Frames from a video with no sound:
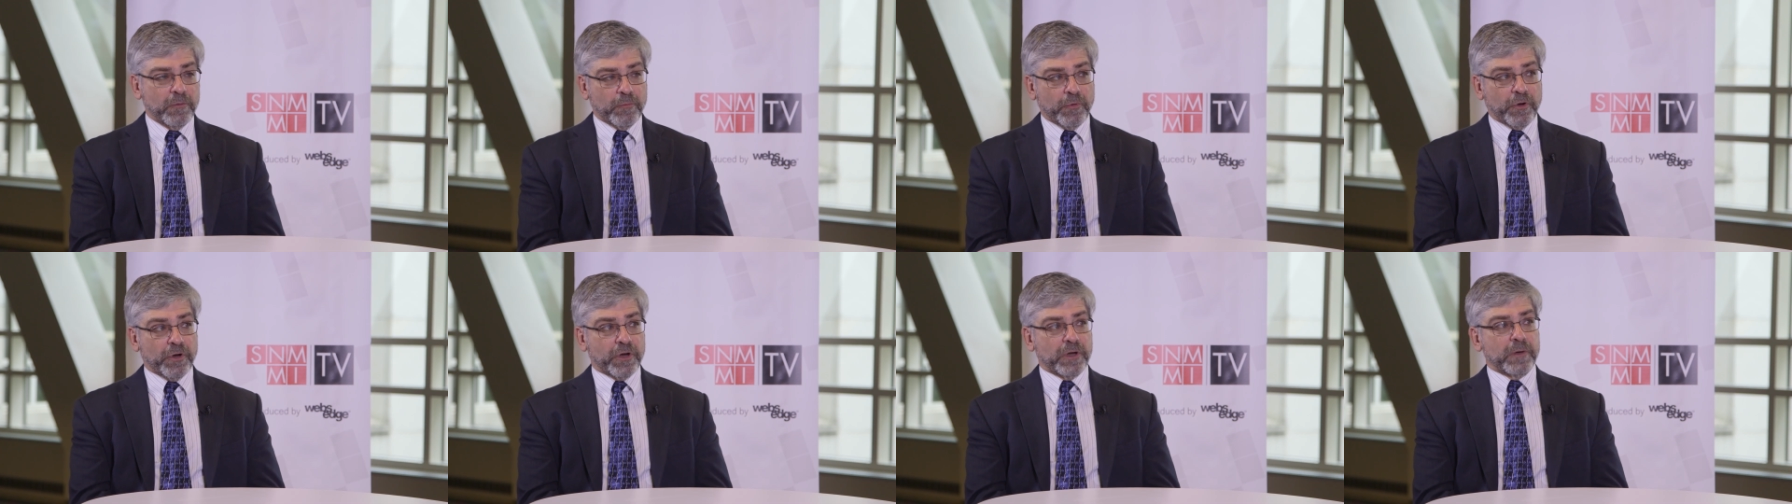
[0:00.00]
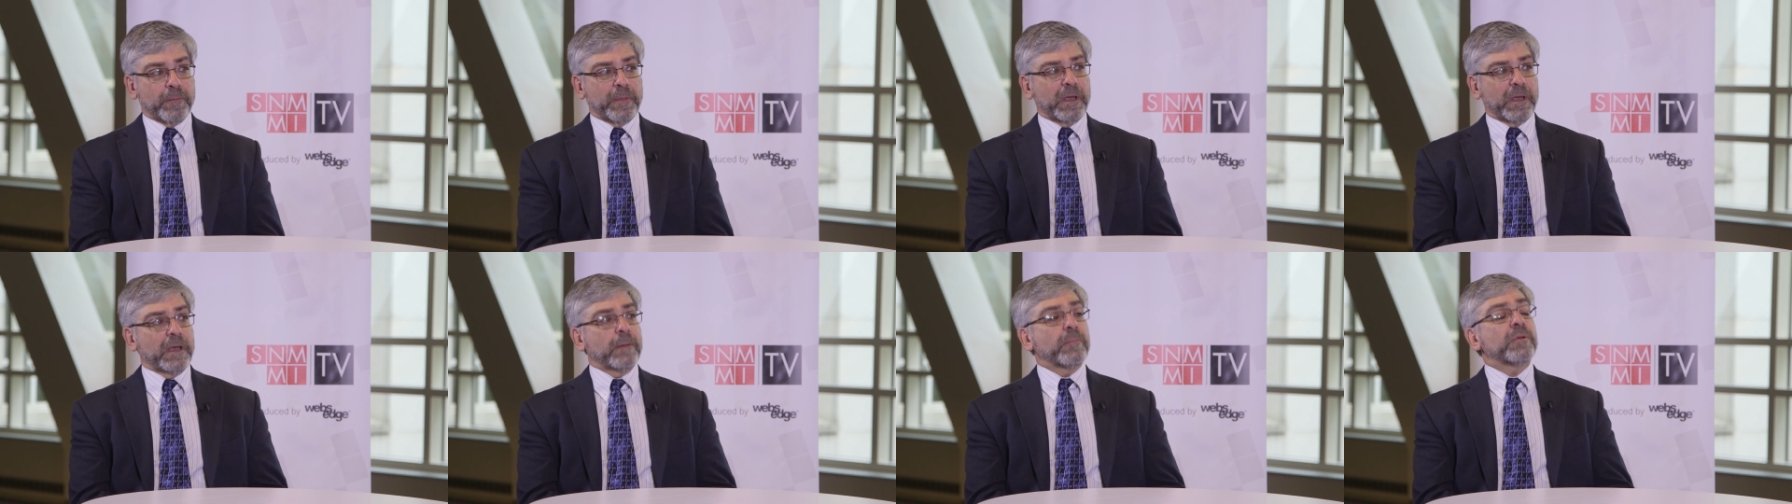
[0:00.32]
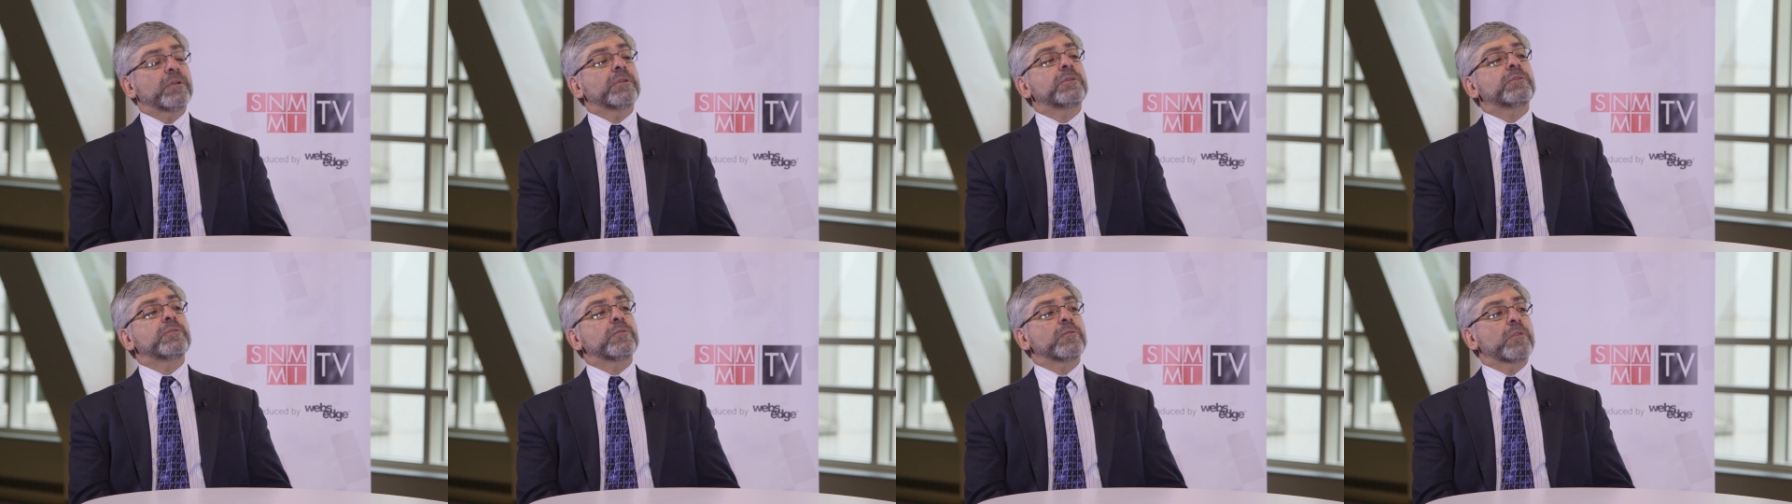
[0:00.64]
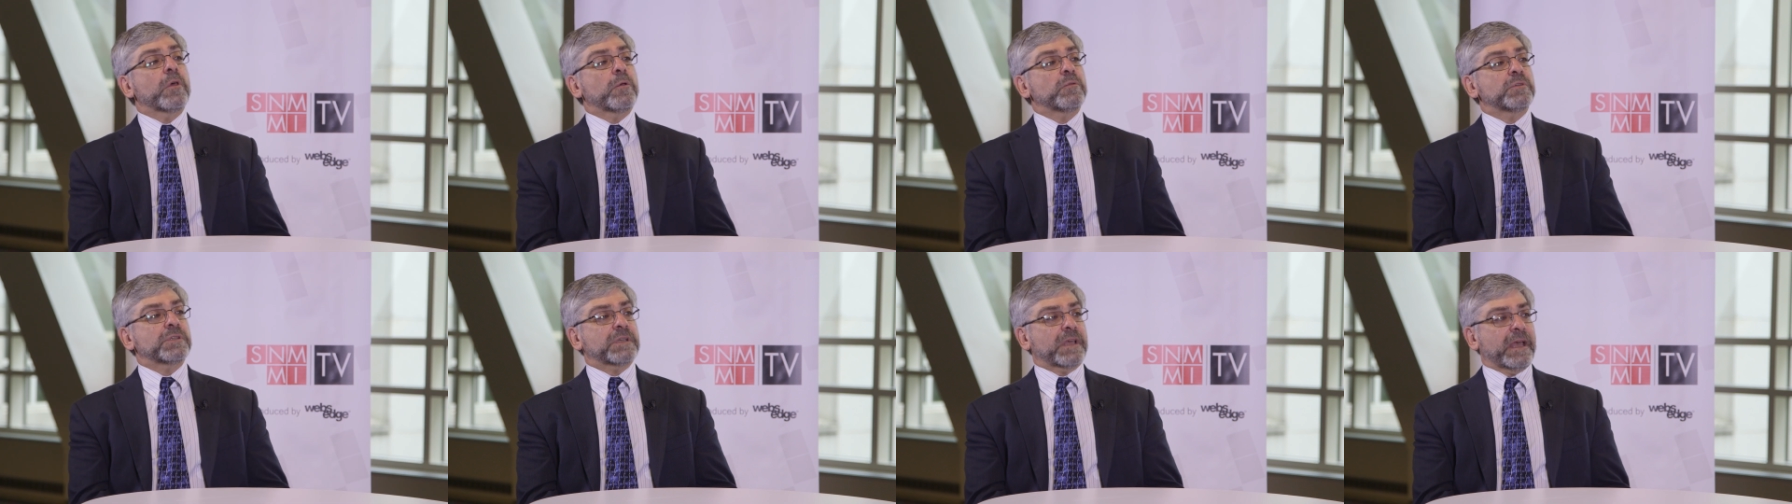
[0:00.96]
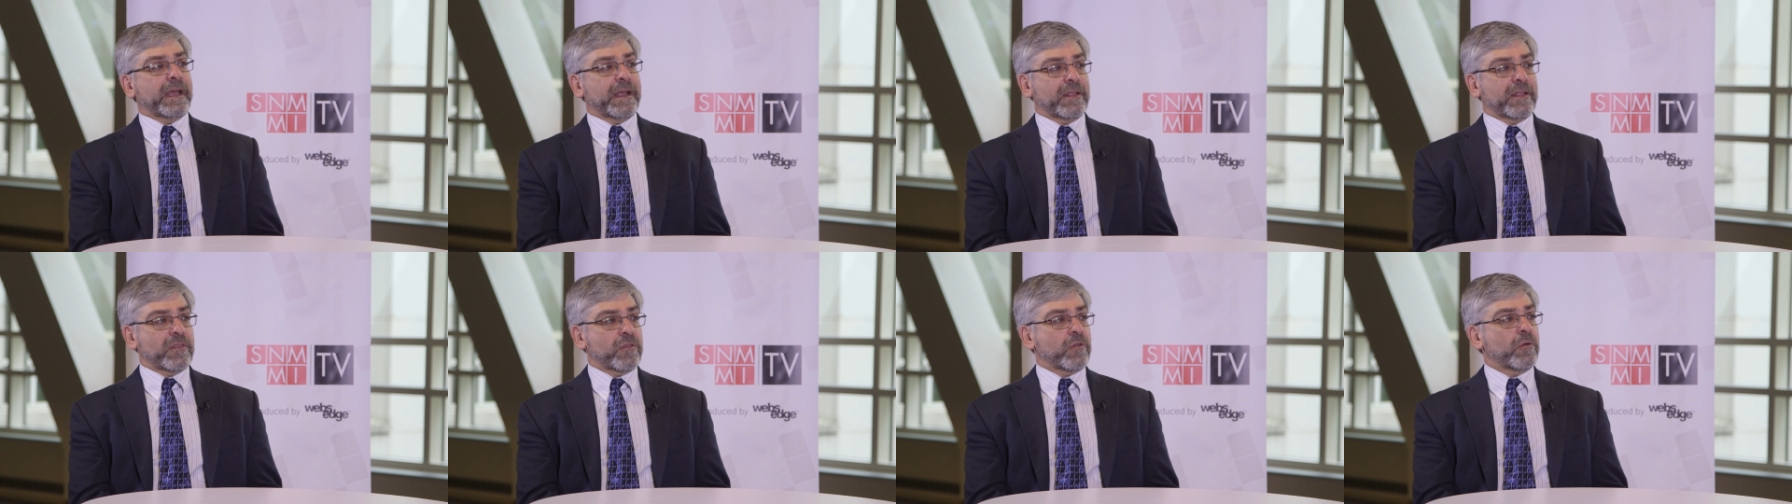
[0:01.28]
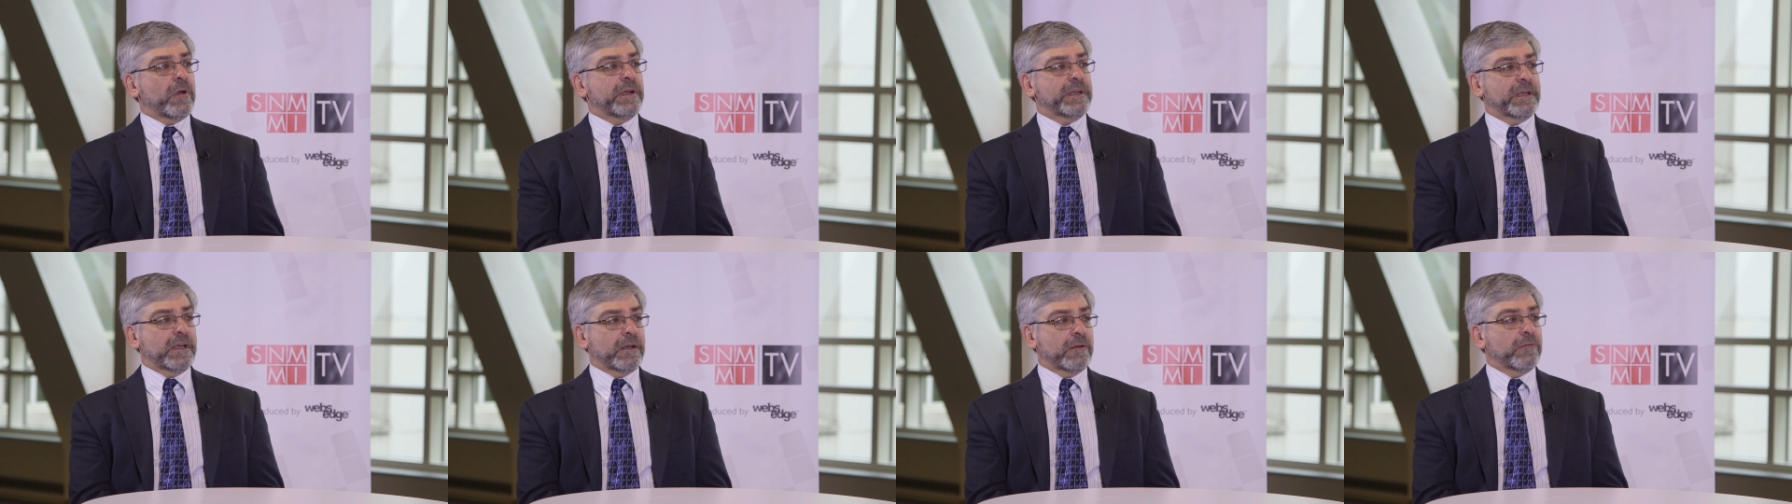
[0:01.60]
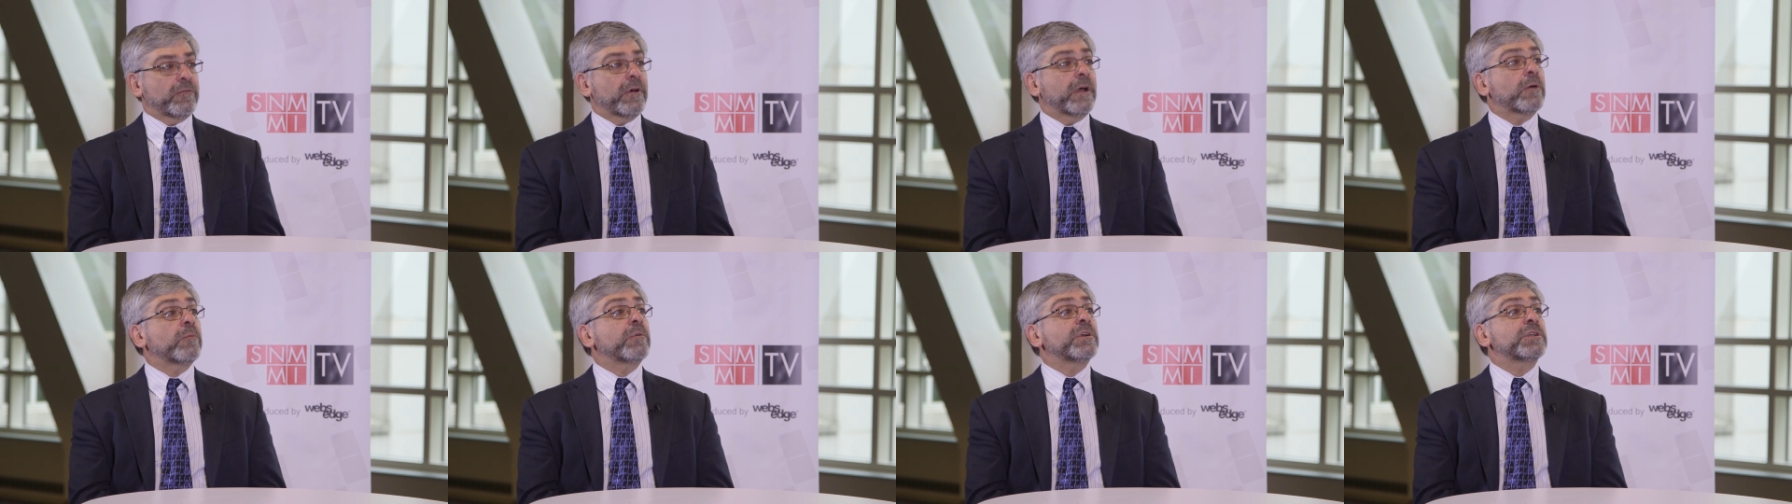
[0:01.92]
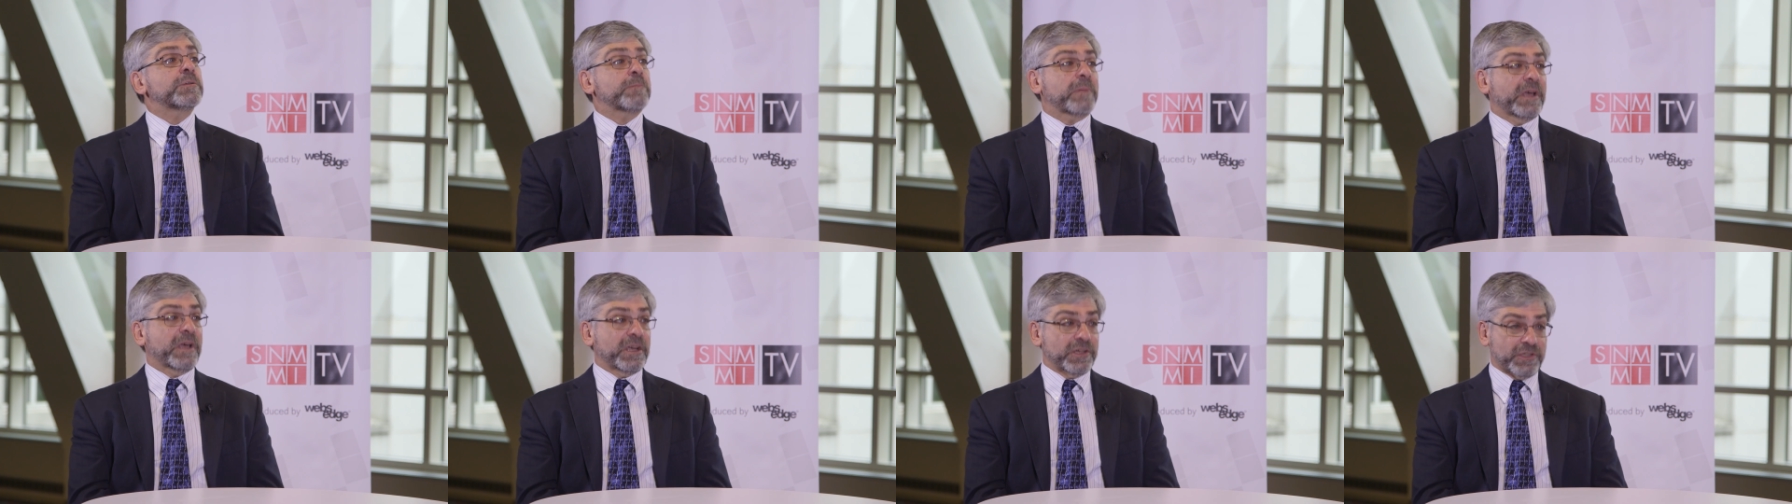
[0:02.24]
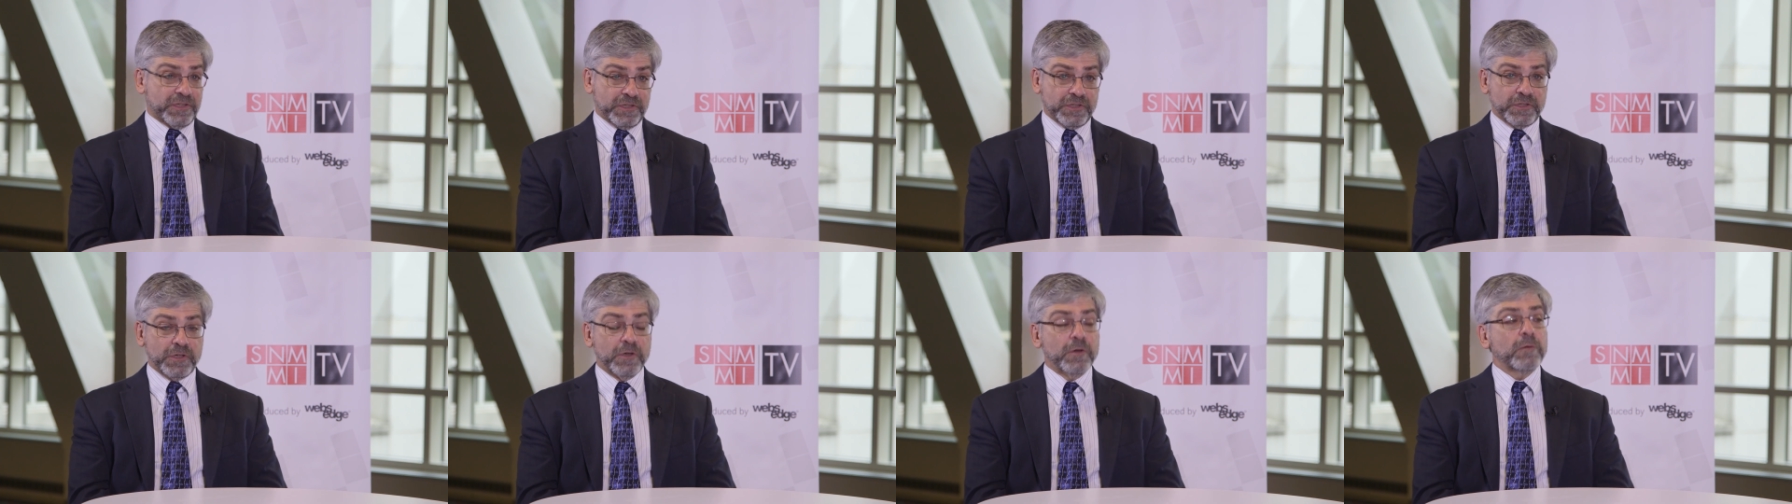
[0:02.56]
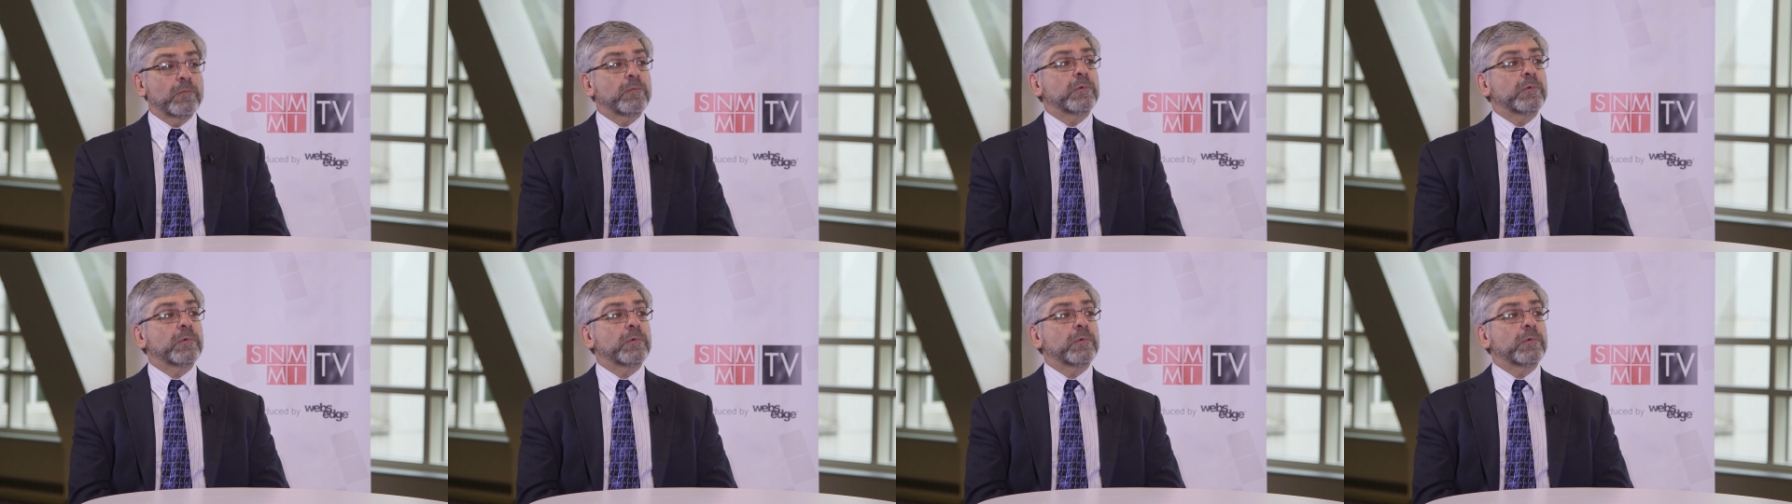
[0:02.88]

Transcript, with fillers: we're going to be able to do those scans to identify which patients